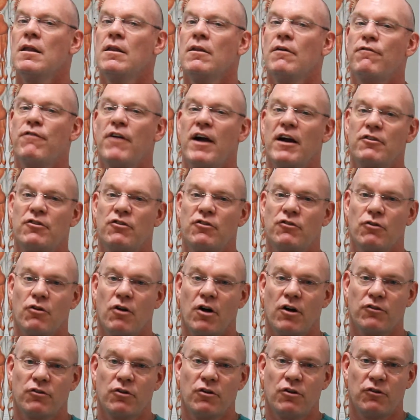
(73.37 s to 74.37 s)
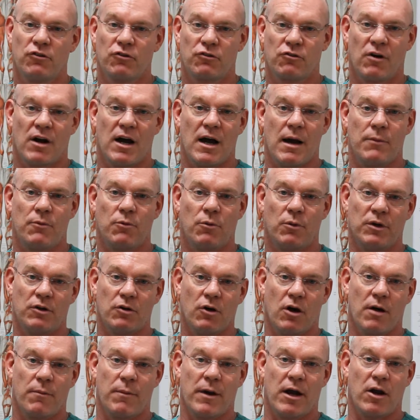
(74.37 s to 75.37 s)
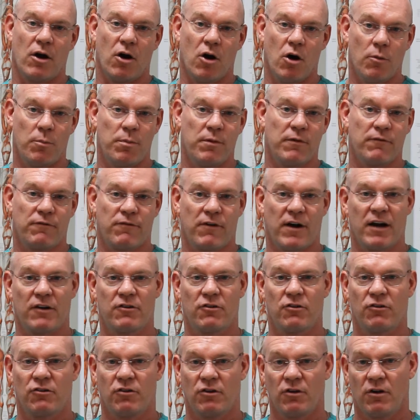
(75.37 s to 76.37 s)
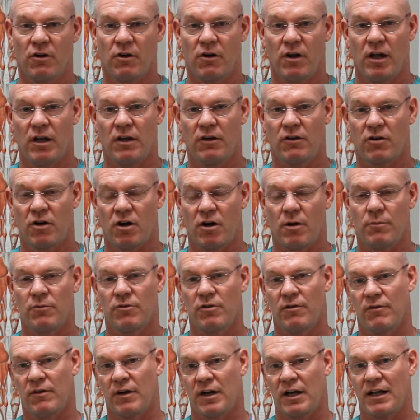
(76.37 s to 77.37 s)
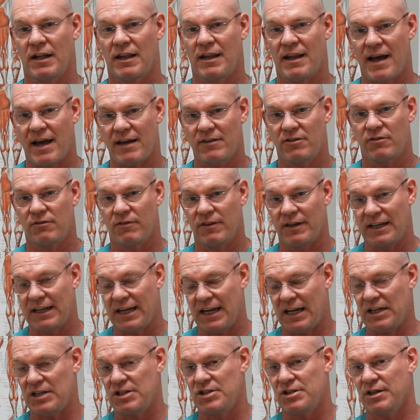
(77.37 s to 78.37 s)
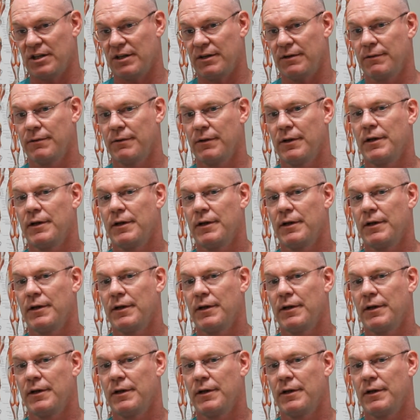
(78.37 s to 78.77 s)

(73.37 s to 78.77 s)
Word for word: The fractures are also described when we talk about open fractures in, in terms of a classification.